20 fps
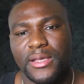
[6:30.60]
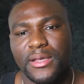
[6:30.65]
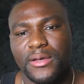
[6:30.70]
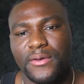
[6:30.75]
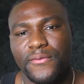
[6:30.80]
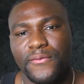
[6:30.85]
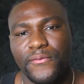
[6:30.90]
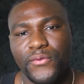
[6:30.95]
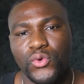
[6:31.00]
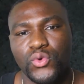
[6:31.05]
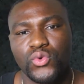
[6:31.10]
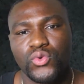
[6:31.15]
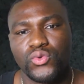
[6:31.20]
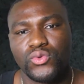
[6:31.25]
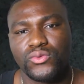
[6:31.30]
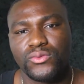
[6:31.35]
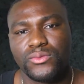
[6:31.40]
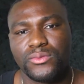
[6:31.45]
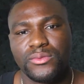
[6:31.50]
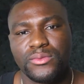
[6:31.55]

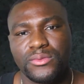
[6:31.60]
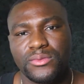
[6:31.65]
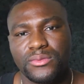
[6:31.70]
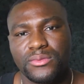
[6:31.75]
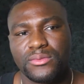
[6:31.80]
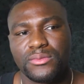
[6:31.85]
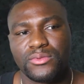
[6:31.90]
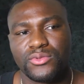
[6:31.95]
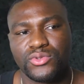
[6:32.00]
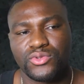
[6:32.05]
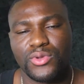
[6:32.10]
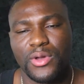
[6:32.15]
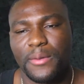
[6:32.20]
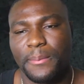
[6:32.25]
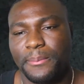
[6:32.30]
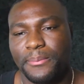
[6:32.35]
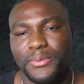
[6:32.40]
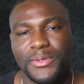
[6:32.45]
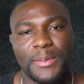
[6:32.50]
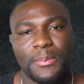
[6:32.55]
food,
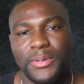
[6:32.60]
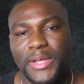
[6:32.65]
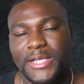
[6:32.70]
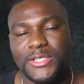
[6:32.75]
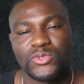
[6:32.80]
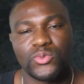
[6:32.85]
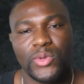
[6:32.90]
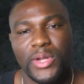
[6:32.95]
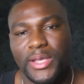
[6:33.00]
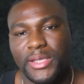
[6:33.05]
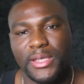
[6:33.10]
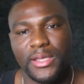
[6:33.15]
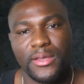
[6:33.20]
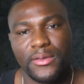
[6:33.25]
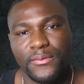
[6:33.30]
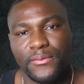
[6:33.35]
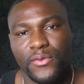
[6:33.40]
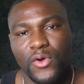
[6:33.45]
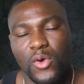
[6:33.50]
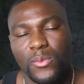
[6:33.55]
the place where they
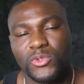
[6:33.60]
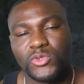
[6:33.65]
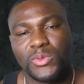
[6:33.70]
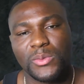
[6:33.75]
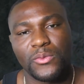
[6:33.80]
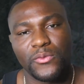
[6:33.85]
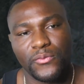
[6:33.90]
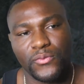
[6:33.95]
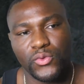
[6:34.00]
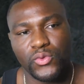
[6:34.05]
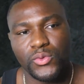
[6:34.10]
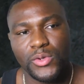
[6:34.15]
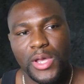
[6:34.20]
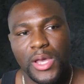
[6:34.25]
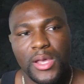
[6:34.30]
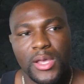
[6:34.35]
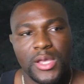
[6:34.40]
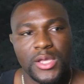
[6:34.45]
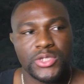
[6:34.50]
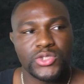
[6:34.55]
give homeless people food.
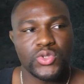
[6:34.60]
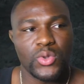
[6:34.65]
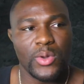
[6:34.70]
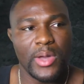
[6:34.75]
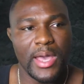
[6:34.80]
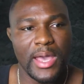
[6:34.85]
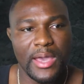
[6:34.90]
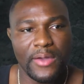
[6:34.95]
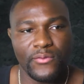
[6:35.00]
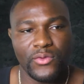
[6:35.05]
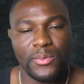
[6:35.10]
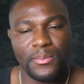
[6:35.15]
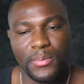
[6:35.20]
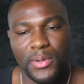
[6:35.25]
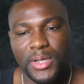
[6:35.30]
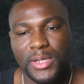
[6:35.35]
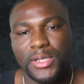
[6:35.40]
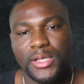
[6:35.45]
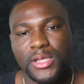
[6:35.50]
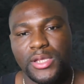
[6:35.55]
So
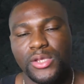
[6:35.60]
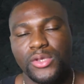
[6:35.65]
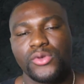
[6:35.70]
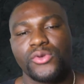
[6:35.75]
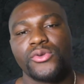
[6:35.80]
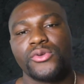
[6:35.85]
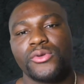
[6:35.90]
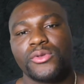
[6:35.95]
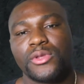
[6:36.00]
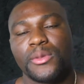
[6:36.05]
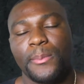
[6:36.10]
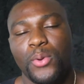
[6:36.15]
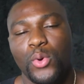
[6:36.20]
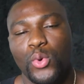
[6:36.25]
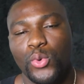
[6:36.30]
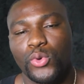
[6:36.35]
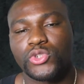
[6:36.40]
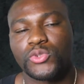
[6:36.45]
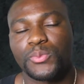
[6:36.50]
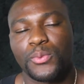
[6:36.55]
everybody here, the
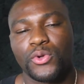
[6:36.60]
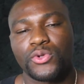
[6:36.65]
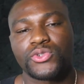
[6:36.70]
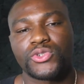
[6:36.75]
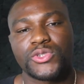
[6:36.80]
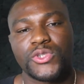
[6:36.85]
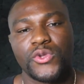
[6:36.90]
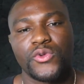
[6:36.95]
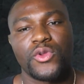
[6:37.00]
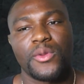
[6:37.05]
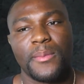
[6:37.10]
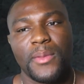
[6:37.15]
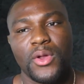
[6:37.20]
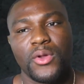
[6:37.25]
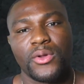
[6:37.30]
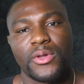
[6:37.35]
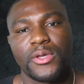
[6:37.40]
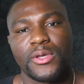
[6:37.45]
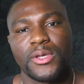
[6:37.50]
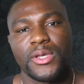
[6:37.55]
poorest person here in
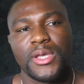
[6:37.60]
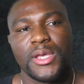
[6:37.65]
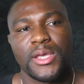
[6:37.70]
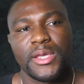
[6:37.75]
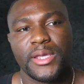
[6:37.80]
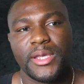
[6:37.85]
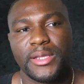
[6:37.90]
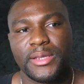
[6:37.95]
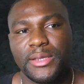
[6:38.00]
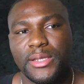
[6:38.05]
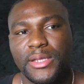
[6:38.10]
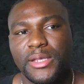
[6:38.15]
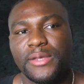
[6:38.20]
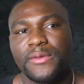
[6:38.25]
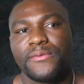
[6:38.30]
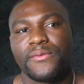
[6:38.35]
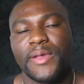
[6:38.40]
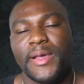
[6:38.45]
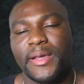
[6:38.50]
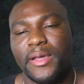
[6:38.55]
America, can
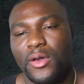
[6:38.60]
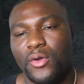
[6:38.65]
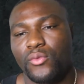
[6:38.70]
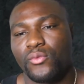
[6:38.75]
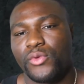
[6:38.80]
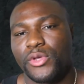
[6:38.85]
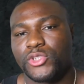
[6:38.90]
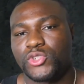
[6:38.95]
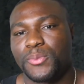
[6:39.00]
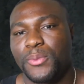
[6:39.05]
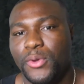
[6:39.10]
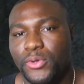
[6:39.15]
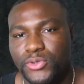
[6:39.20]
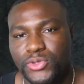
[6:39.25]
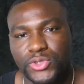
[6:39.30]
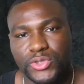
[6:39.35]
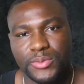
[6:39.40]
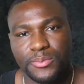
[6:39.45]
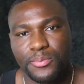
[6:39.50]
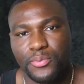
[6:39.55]
live like a rich
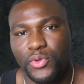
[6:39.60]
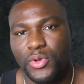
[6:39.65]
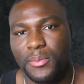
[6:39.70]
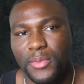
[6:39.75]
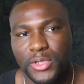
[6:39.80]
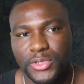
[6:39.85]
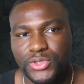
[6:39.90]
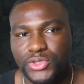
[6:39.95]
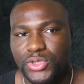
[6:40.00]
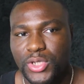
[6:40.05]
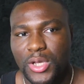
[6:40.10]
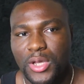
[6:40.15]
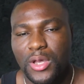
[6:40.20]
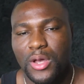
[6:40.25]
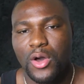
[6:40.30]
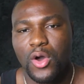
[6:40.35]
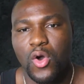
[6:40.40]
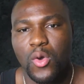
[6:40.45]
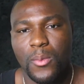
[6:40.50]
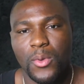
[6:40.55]
person pretty much
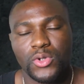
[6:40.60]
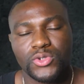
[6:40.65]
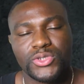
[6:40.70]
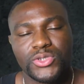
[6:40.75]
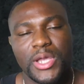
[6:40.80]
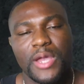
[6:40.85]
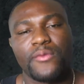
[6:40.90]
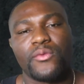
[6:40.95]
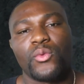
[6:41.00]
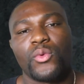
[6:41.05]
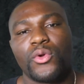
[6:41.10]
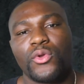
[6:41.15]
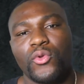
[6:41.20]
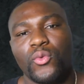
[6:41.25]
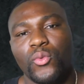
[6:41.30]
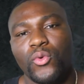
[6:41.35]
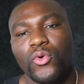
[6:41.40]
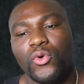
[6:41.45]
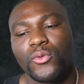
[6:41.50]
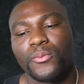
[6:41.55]
almost everywhere in the
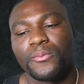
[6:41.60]
world.